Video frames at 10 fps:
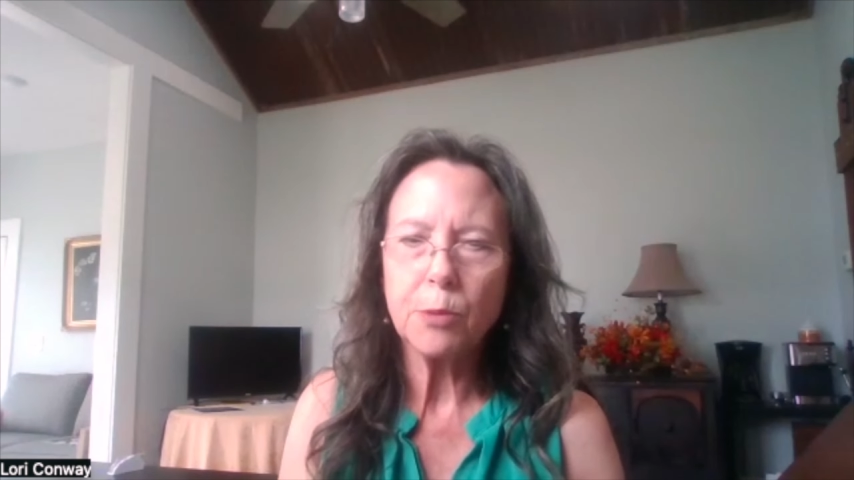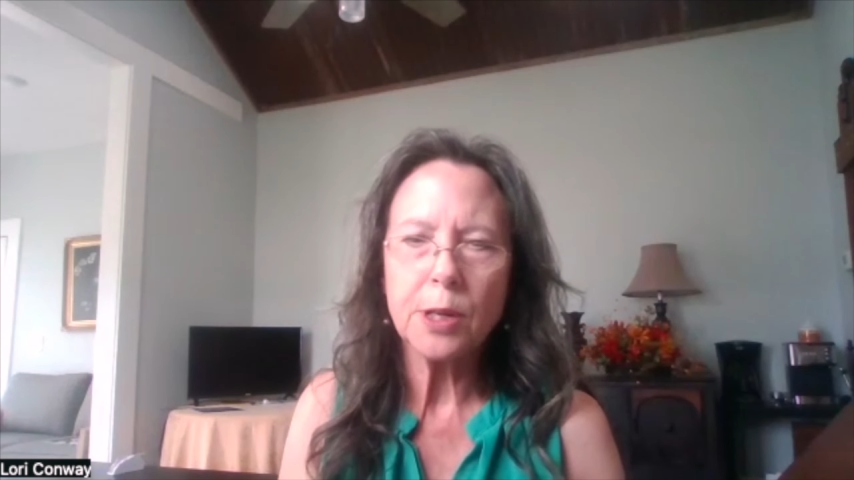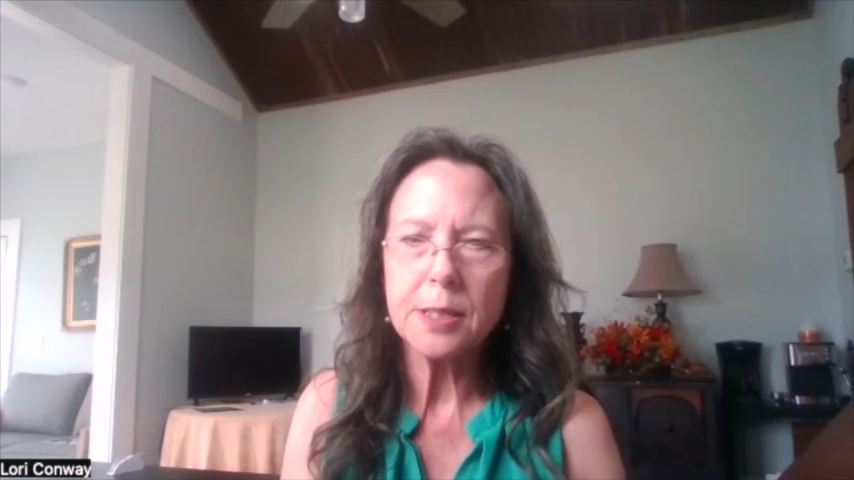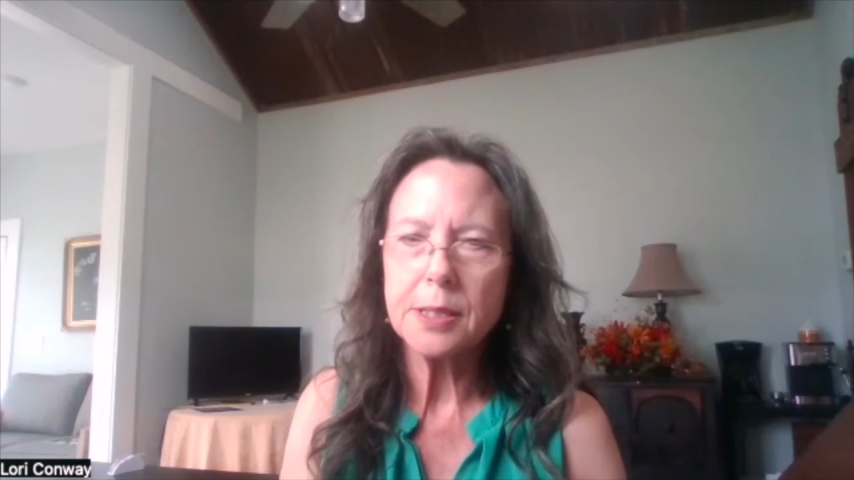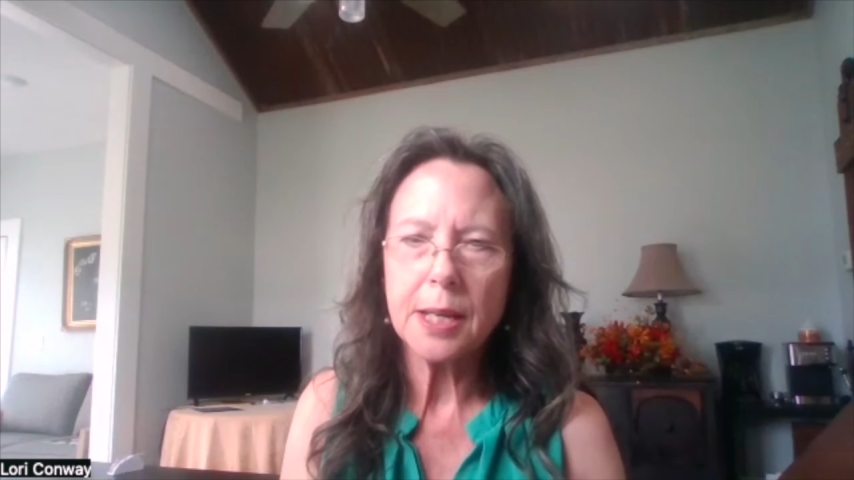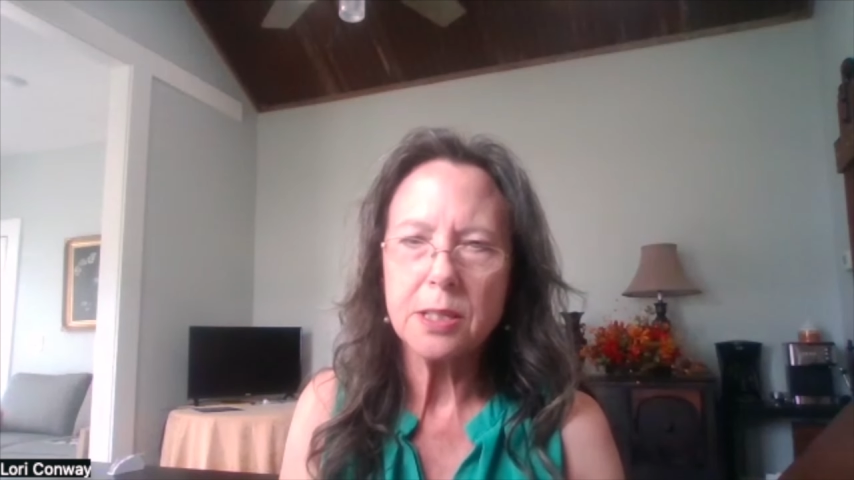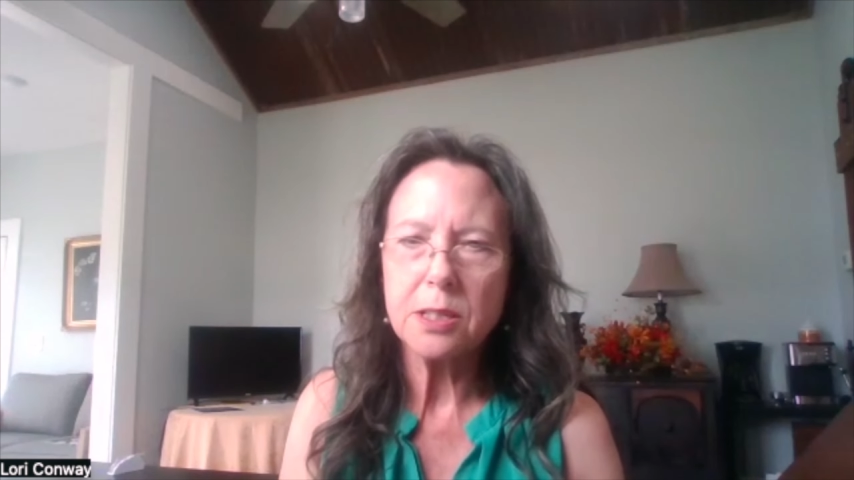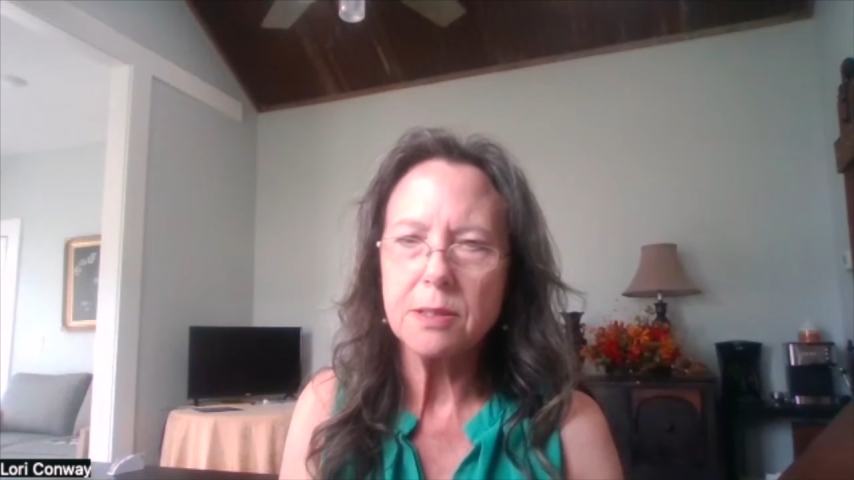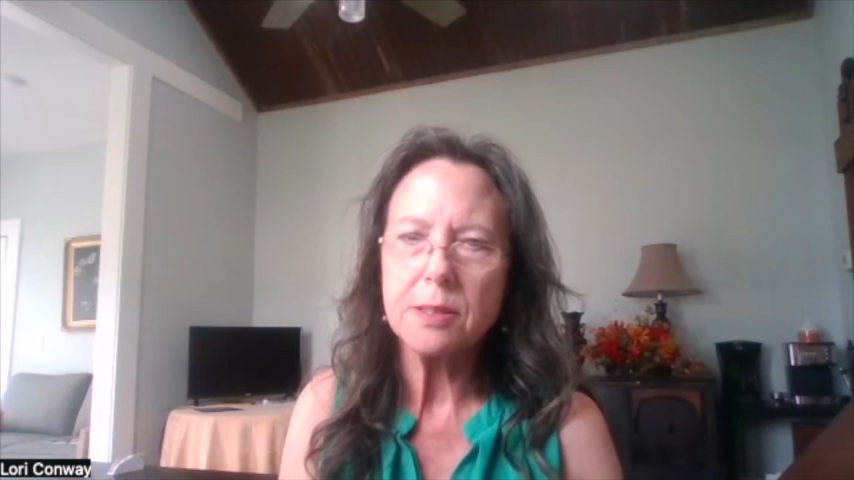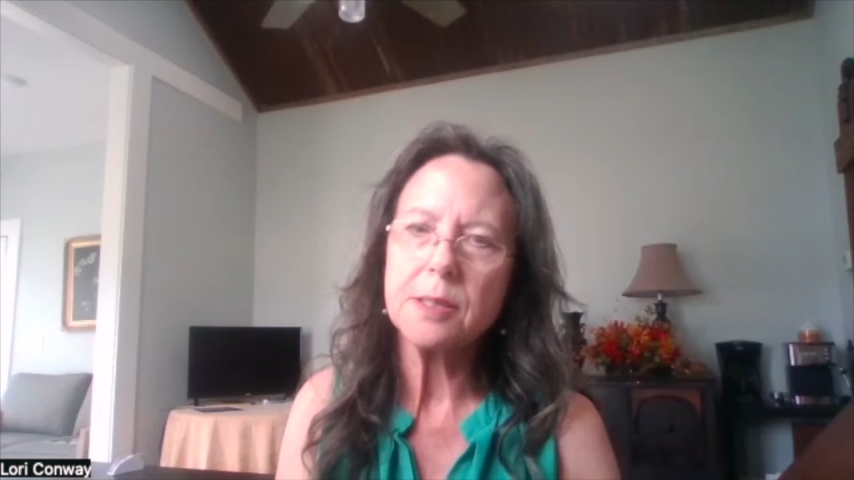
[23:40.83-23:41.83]

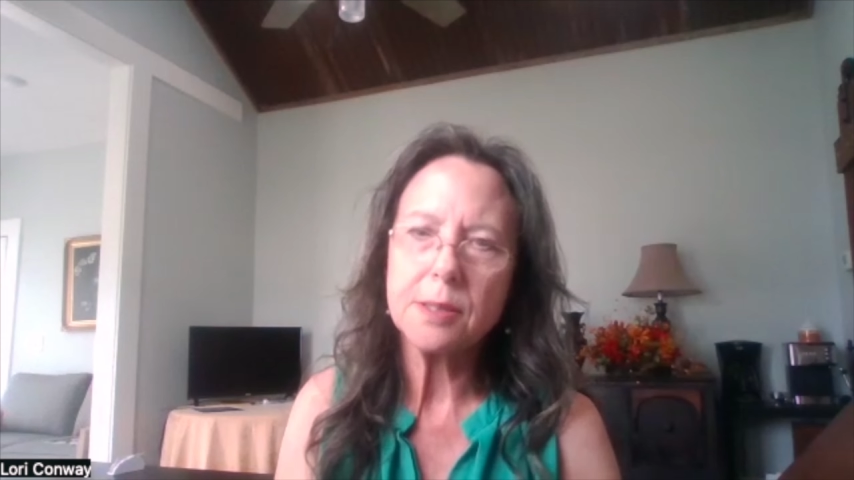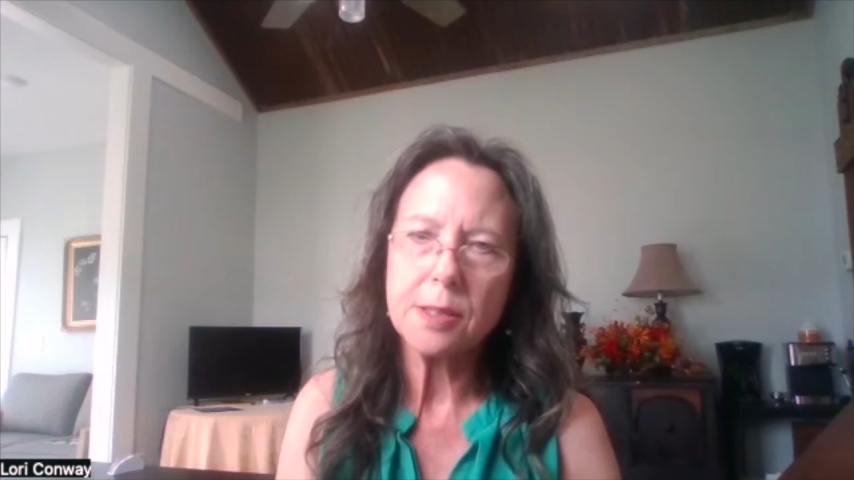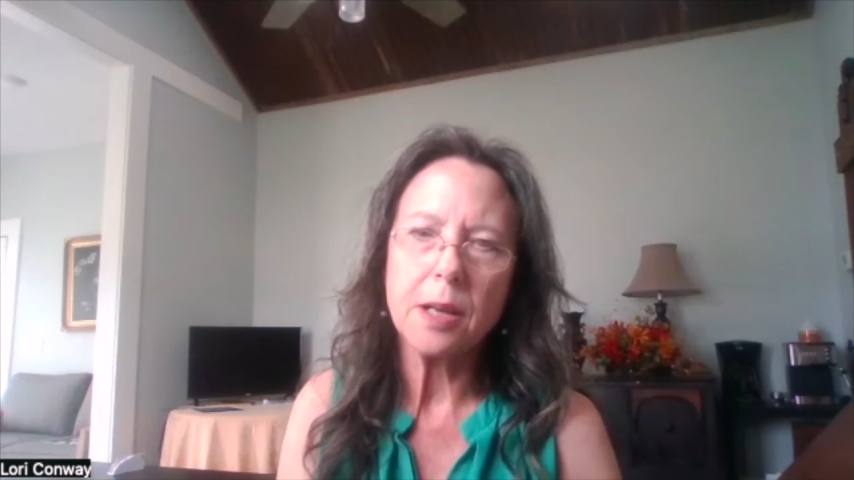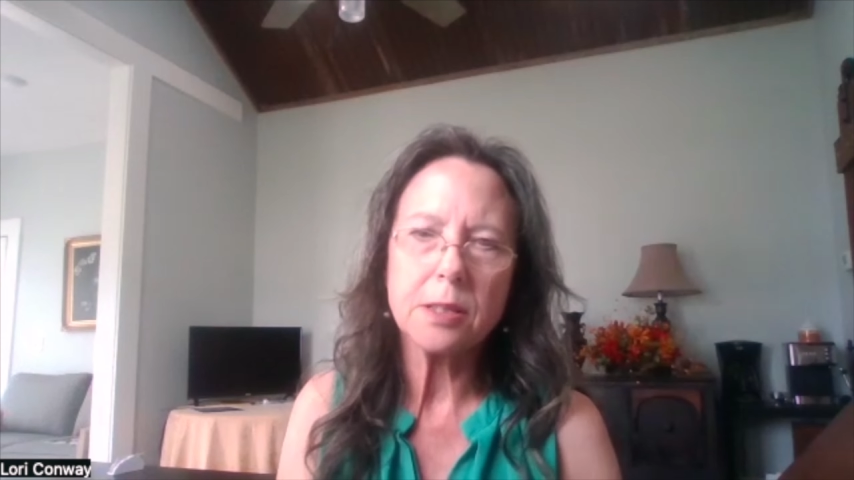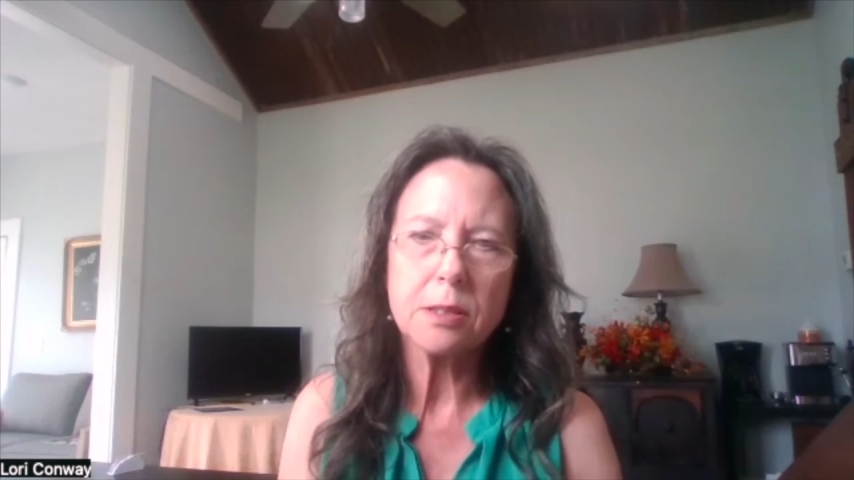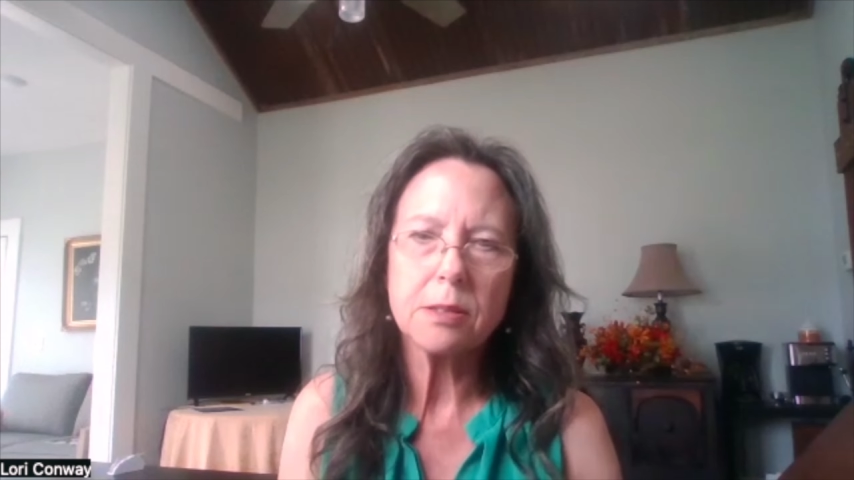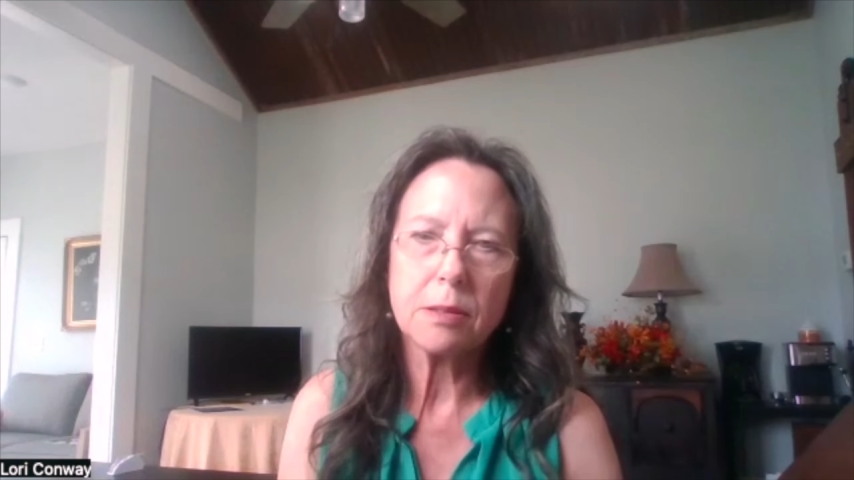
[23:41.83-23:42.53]
presentations and such,